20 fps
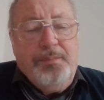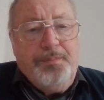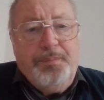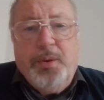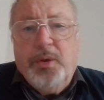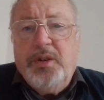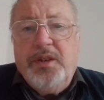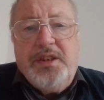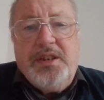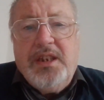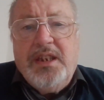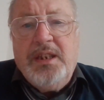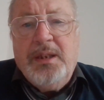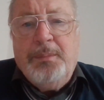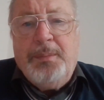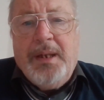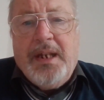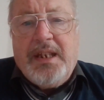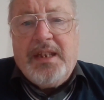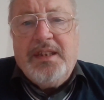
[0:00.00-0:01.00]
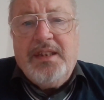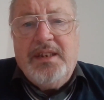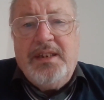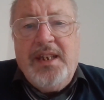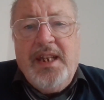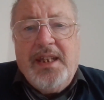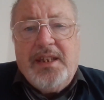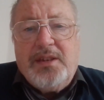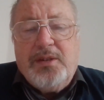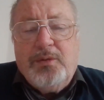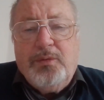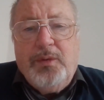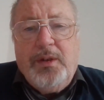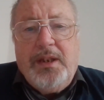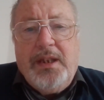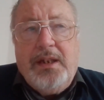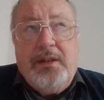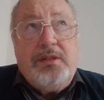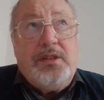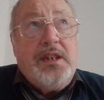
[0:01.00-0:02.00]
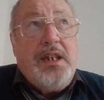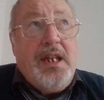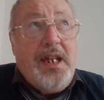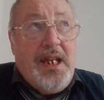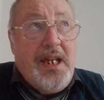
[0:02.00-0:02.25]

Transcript: put it in the back of the net without